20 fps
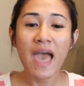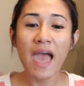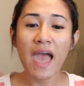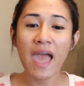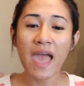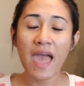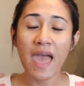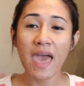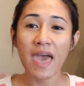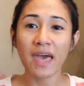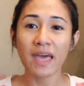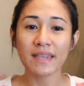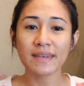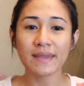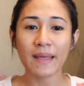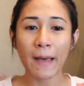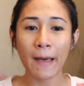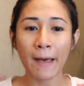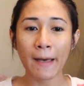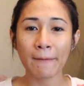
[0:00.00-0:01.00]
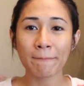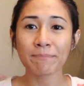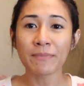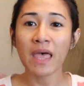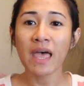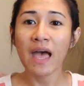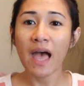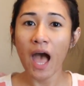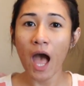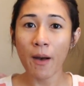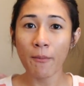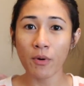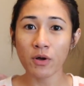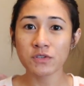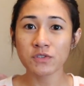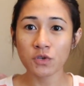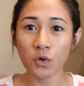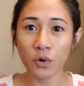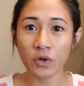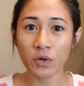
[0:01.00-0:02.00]
And I'm
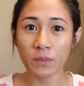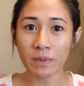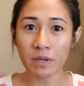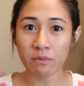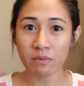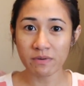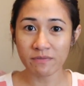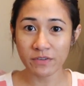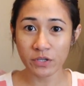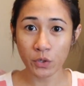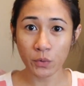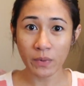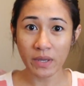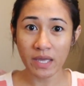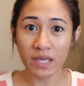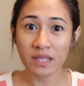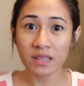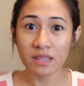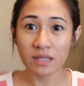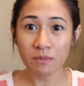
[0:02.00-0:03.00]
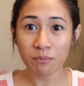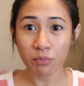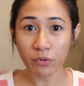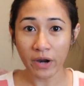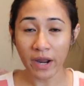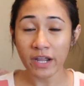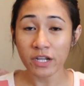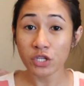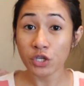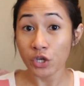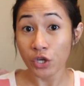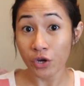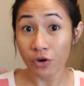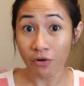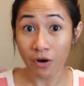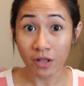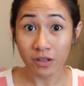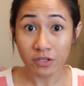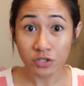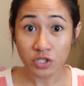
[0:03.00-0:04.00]
also going to be reviewing the brand
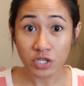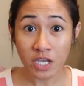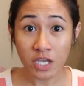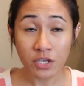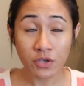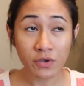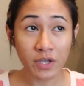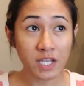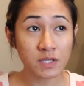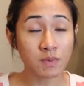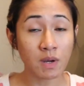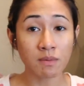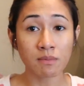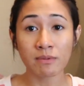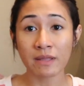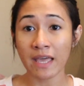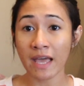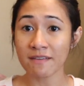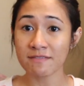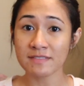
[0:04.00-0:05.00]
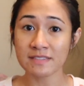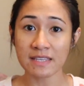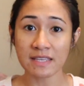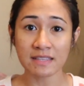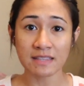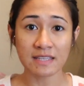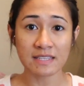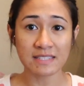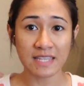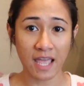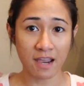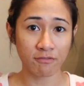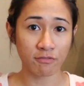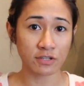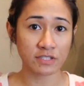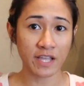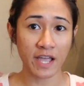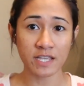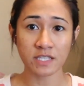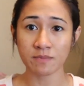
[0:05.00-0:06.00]
Cureology. You guys probably have seen this
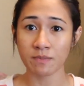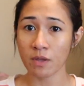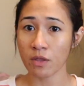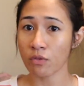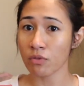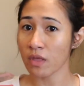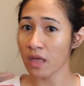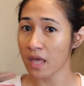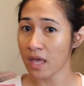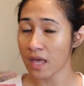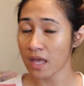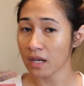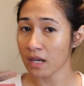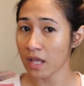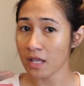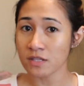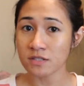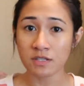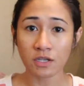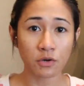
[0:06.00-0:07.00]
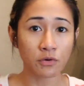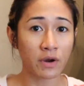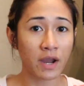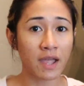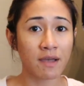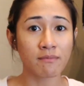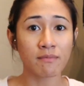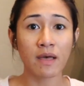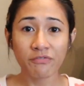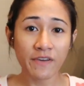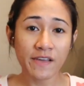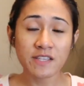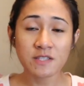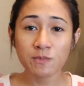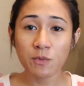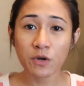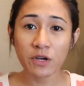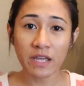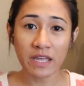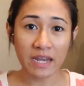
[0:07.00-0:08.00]
advertisement in Instagram,
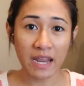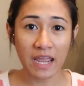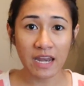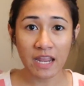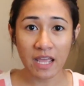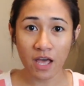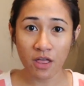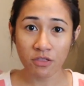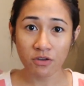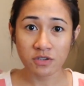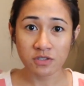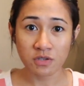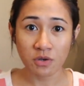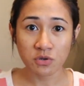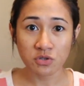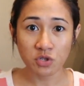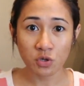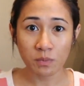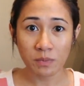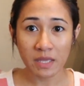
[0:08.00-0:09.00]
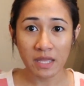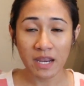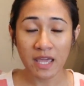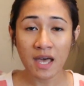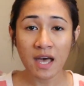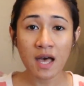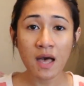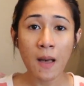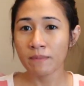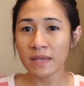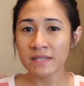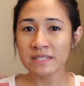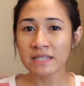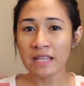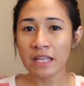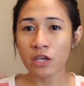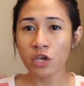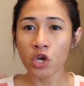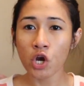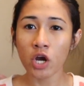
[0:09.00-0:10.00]
Facebook, and any other social media.
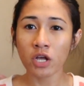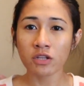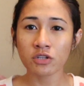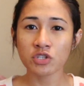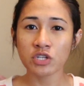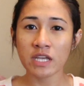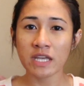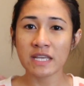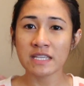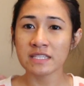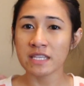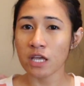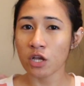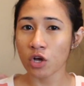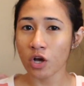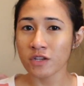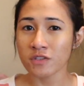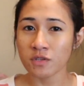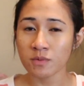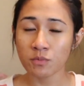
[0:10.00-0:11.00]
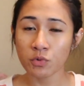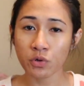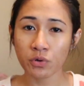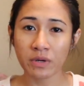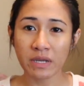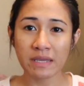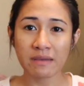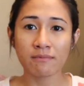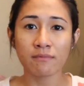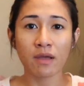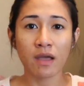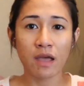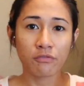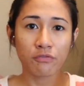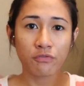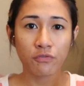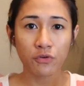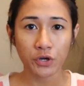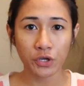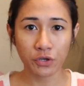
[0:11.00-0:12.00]
Basically, Cureology is a custom cream
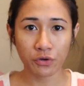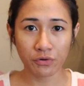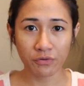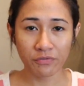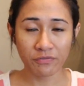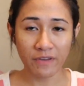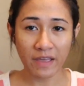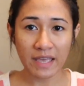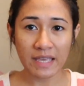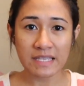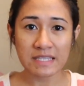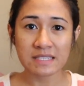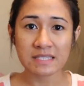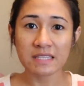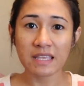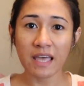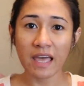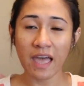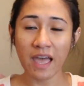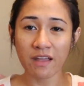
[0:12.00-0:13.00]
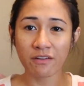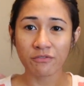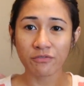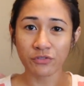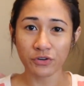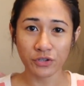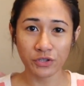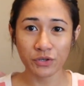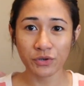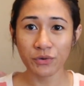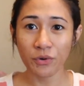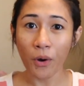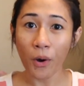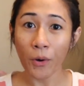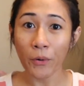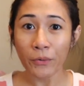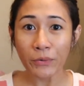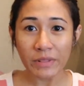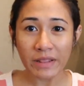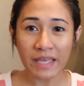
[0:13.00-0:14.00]
for your face and for you
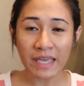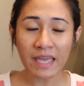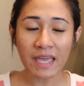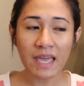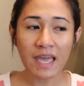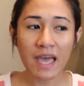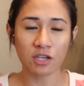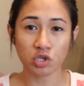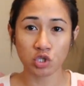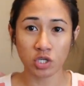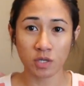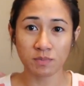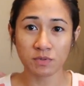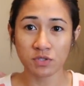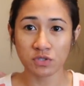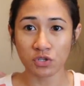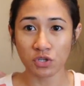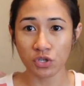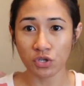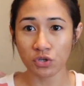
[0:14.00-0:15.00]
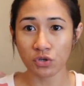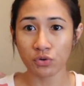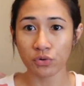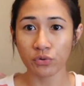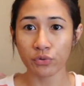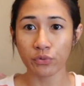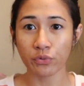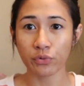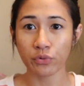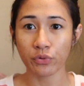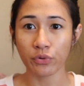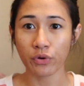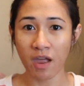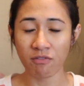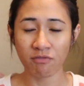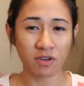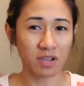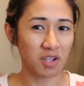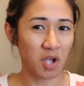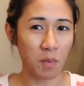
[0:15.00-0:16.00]
only. It ships to you
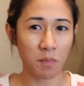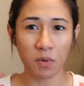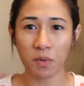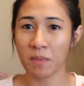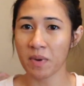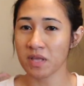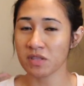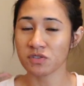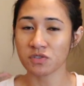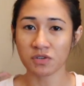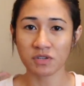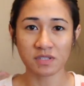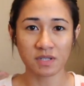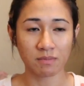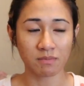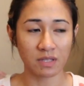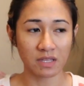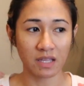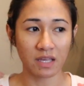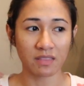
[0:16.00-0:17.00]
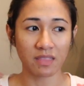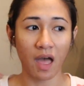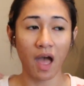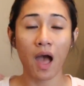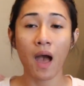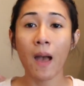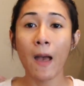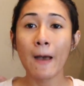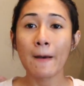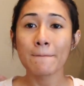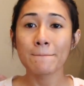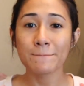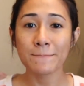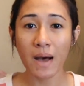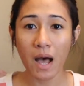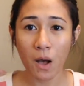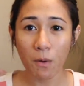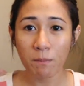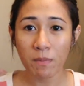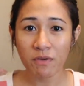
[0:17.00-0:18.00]
every couple months or something like that.
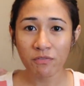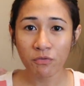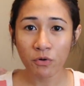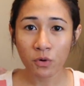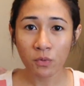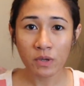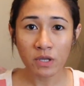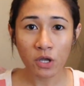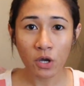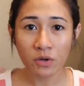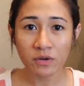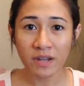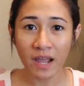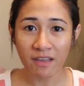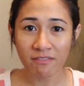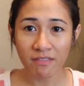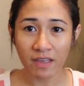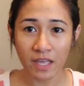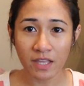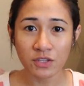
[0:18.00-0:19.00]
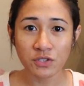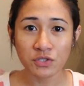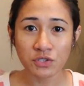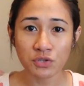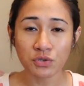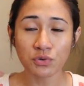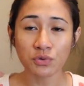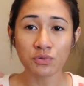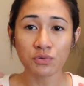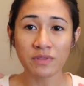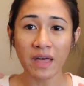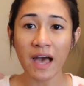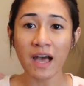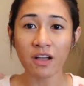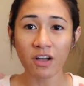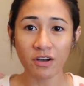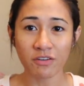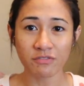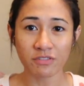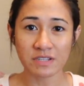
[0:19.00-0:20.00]
But before we go dive into
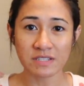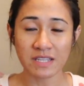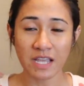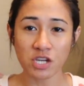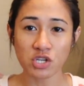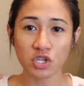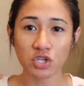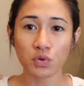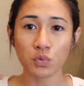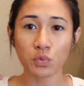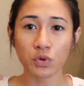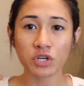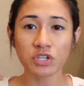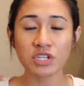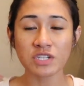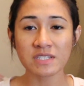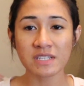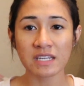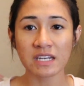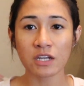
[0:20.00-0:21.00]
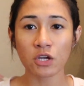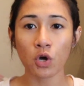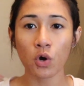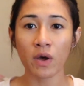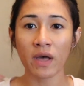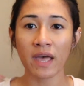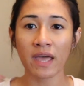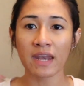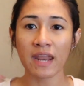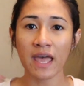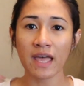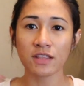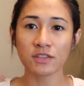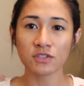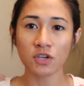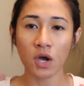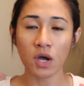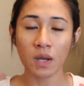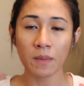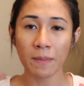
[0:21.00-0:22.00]
that conversation, we're just gonna go ahead and
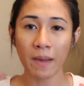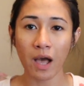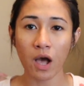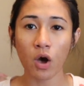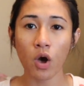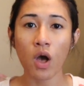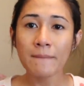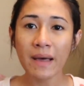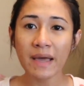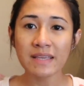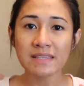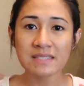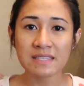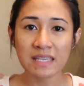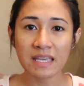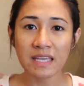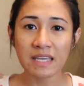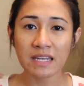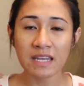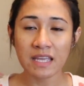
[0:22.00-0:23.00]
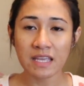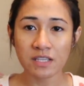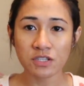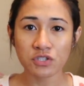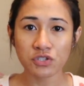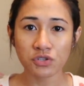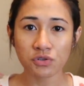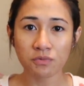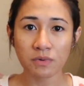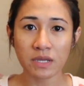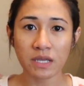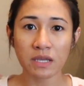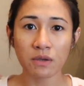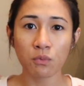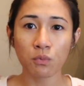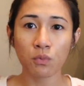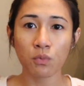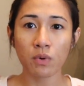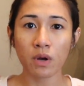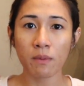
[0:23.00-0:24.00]
talk about my skin history,
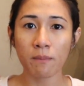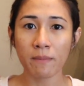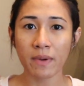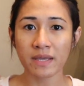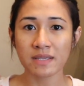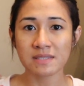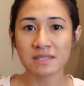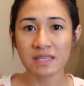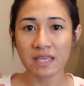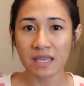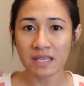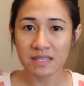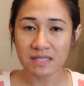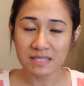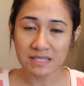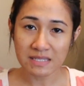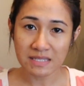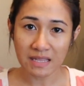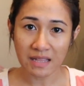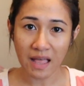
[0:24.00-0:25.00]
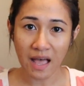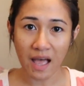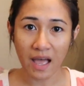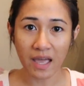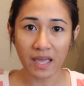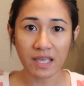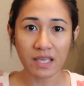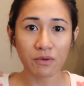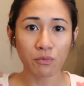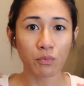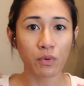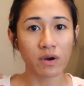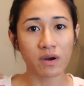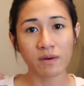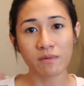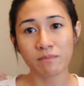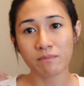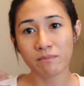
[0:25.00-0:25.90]
what my skin is like, where